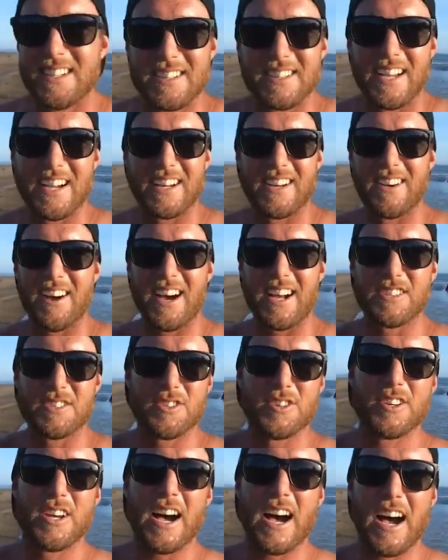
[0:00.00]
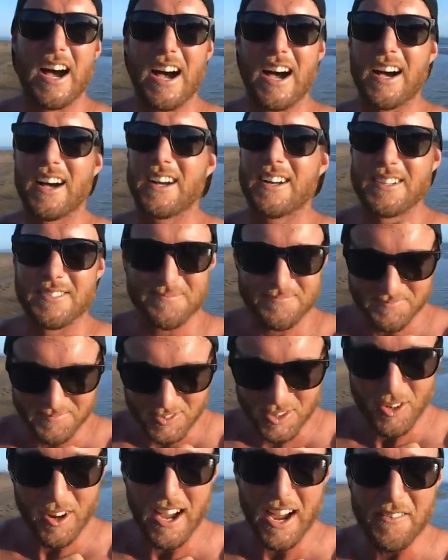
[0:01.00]
Like, guys, you are
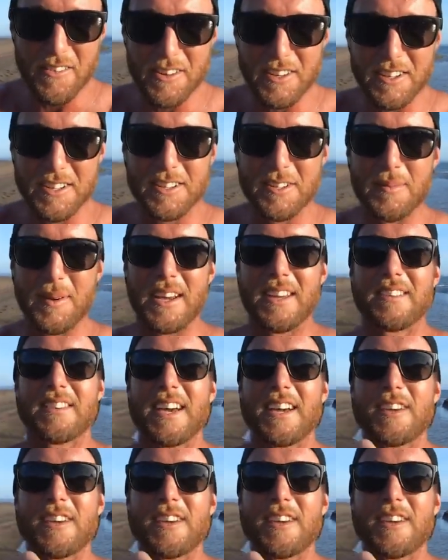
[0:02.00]
everything to me.